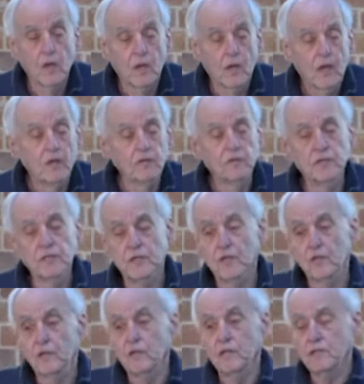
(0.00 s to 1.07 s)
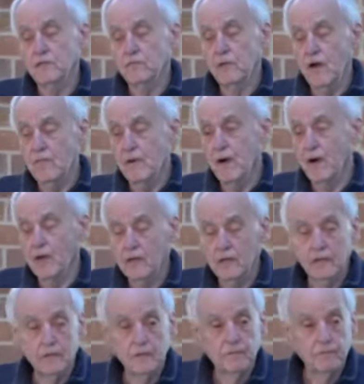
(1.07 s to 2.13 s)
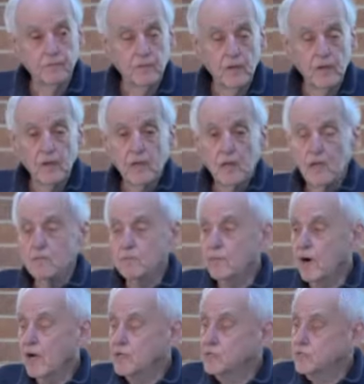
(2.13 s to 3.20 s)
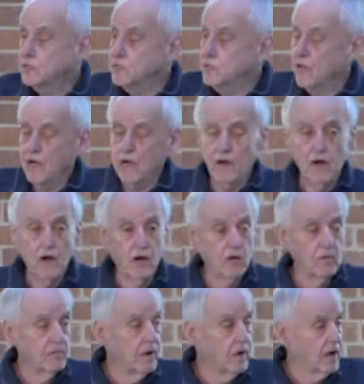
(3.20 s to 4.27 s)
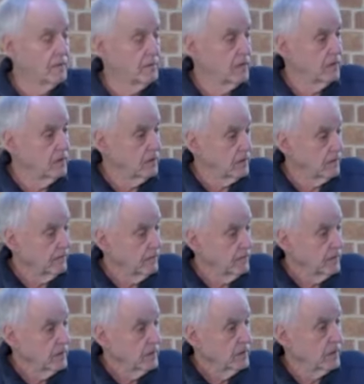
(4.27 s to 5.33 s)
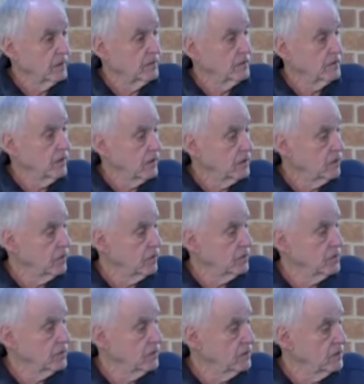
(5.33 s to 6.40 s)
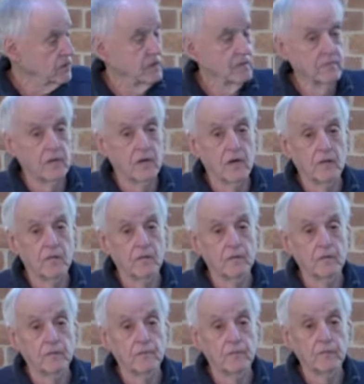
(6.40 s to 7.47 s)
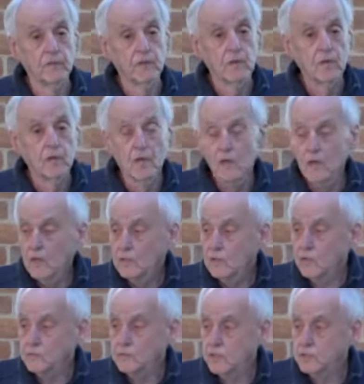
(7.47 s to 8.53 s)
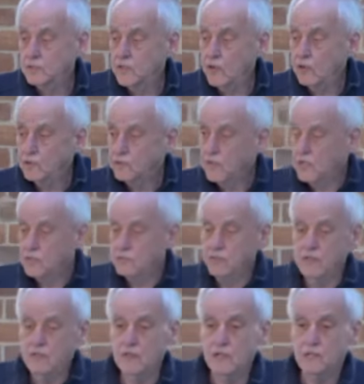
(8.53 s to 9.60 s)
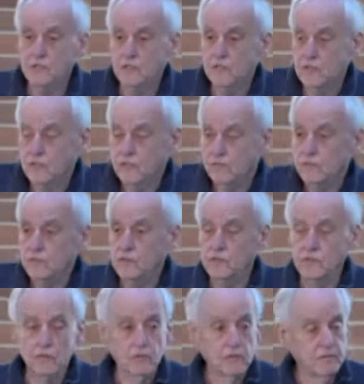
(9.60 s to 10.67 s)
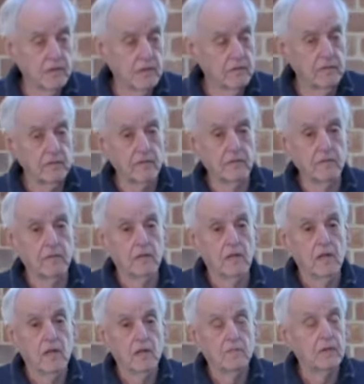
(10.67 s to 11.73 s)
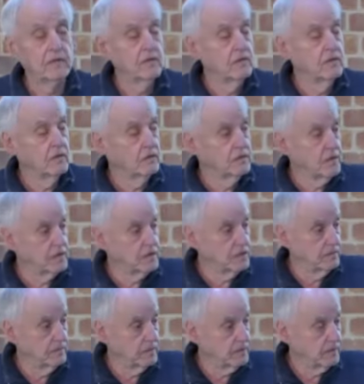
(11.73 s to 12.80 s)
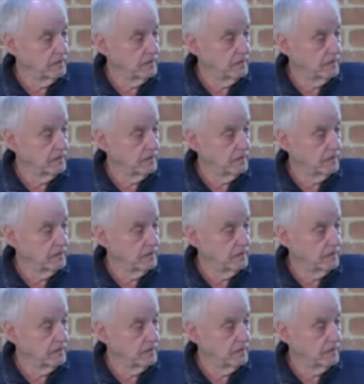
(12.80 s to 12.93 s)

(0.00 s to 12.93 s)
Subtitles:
Interesting, this rabbi embraces our whole Bible. I call it the Christian Bible. Not just the Old Testament, that's the Jewish bit of it, but the New Testament.